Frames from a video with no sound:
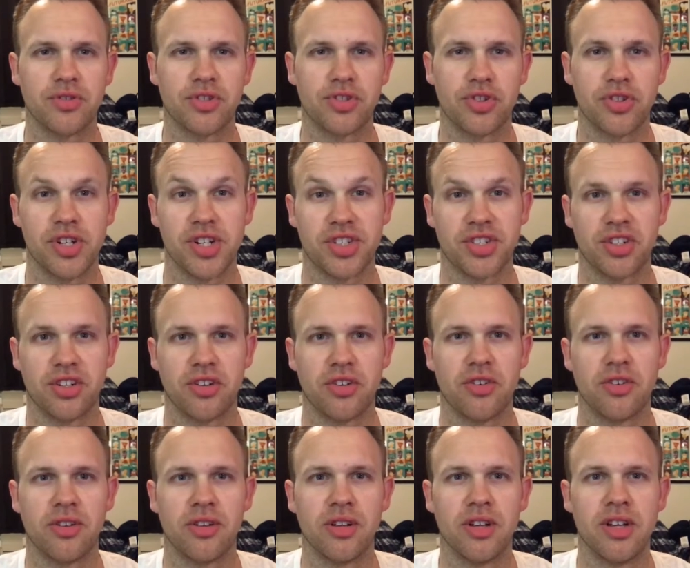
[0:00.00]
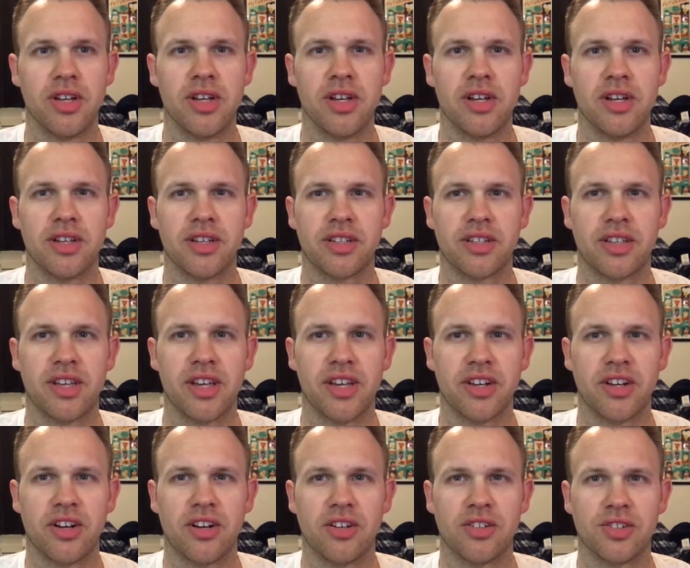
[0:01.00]
traditional King
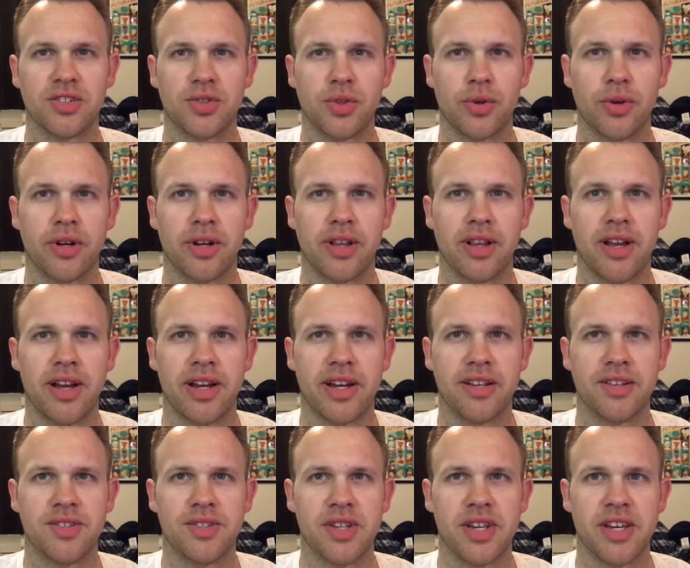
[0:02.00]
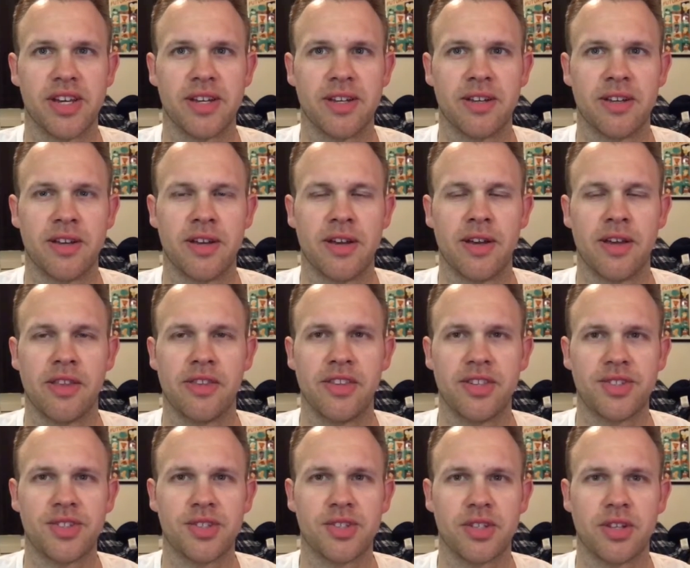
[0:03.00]
Kong storyline, I'd say.
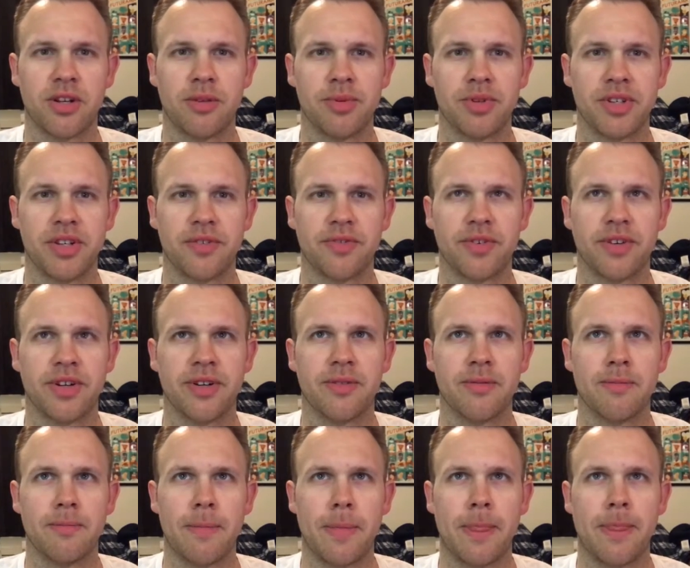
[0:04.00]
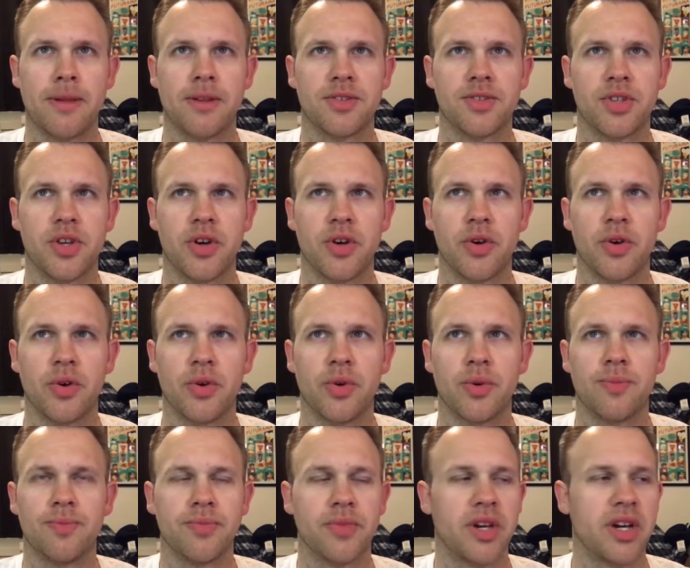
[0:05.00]
This is a little bit different.
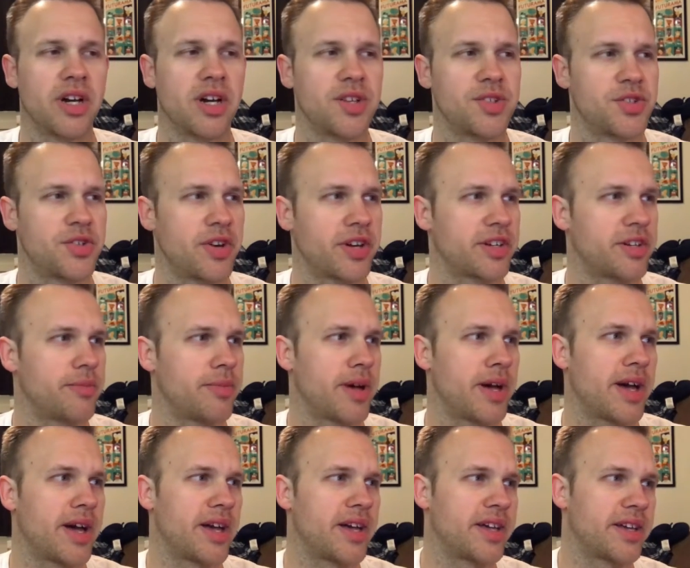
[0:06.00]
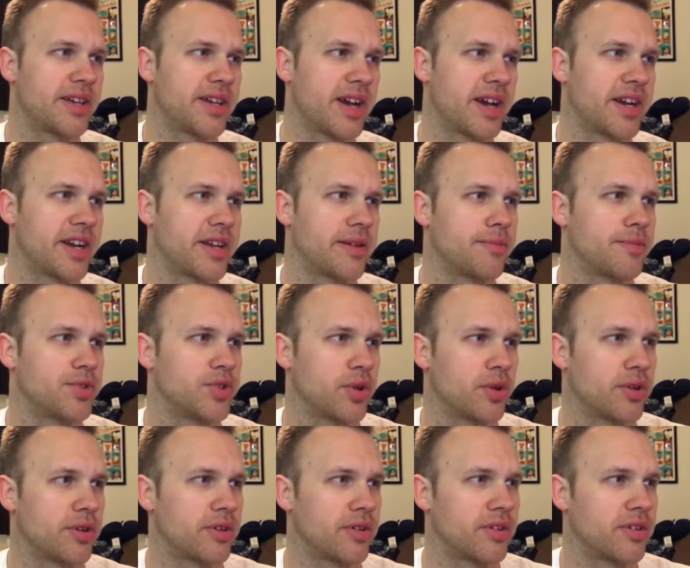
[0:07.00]
So it was directed by a guy named
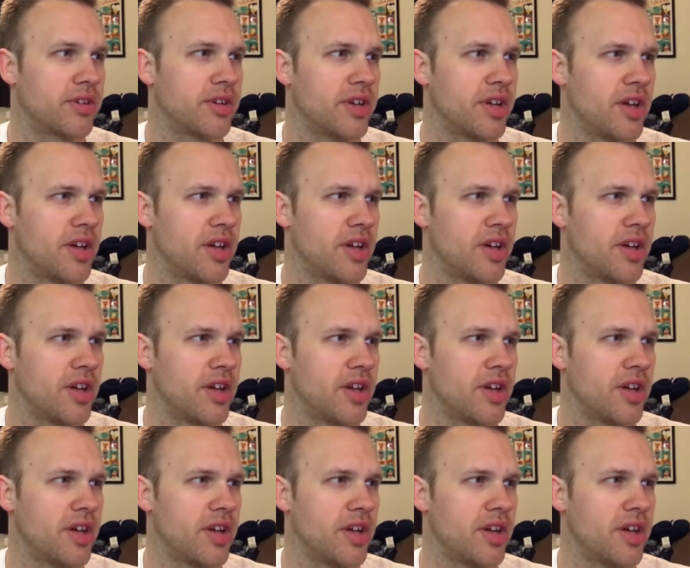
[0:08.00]
Jordan